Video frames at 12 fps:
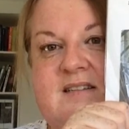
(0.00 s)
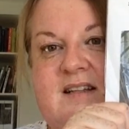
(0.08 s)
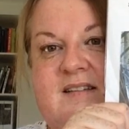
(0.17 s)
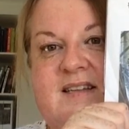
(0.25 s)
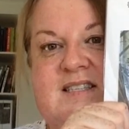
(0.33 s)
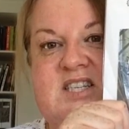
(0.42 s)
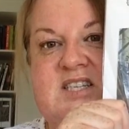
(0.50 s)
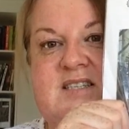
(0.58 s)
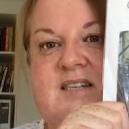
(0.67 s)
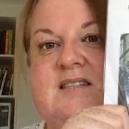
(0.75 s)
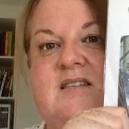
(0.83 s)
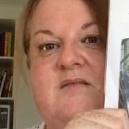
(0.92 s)
they suggest
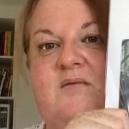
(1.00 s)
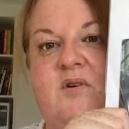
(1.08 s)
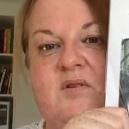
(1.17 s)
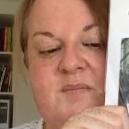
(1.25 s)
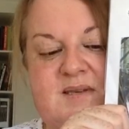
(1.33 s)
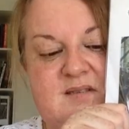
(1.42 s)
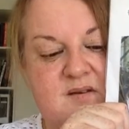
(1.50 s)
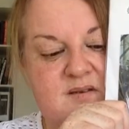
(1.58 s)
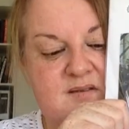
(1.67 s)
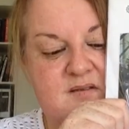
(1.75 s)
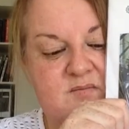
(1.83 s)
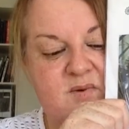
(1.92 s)
doesn't rock my socks.